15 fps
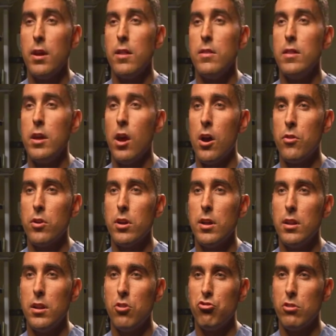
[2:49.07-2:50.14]
The other
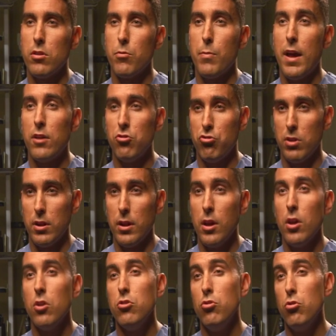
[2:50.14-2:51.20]
conditions mentioned
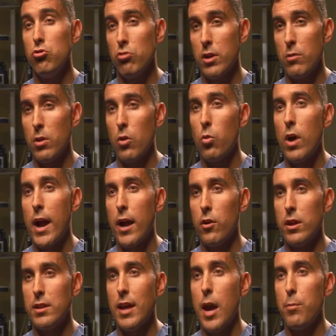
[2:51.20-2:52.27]
usually require a
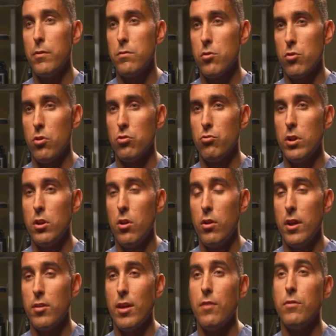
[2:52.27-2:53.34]
type of surgery known
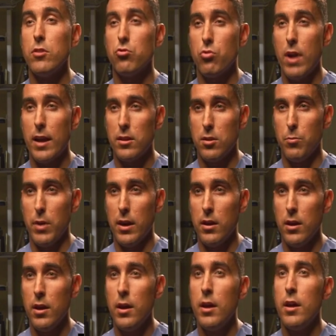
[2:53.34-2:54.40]
as a vitrectomy.
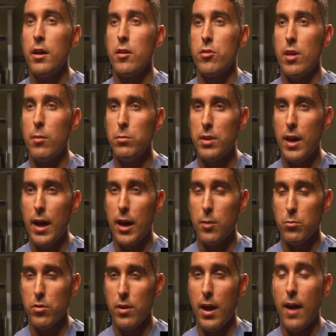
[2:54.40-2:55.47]

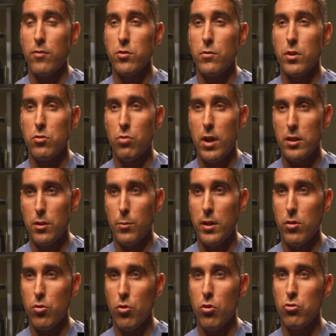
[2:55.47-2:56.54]
Sometimes, after vitrectomy
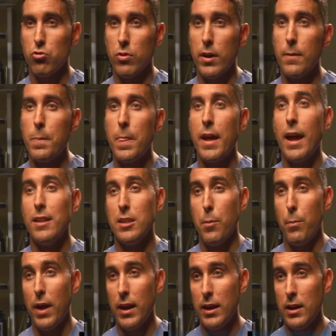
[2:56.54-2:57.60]
surgery, and
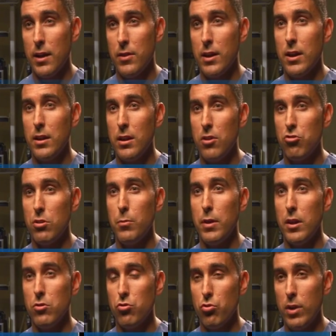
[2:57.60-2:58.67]
depending on the condition
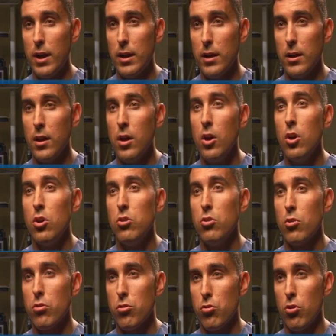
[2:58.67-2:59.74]
being treated,
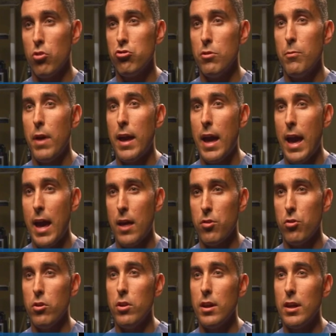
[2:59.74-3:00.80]
your surgeon may
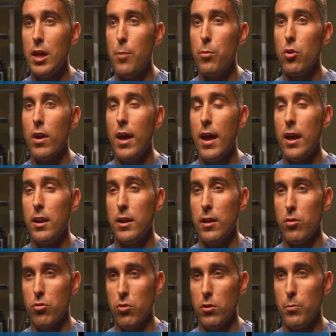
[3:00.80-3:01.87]
ask you to keep your head in a
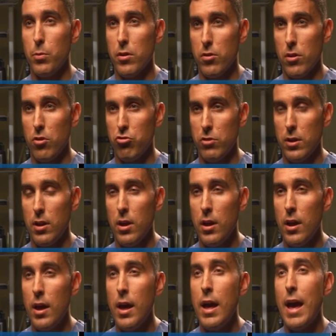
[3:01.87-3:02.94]
certain position.
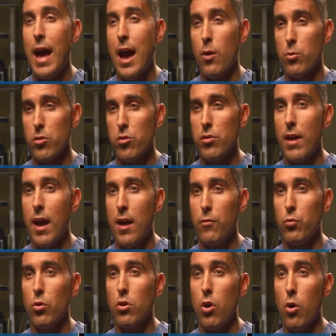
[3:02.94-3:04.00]
Our staff
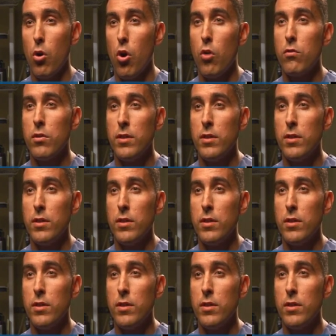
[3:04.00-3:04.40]
will go over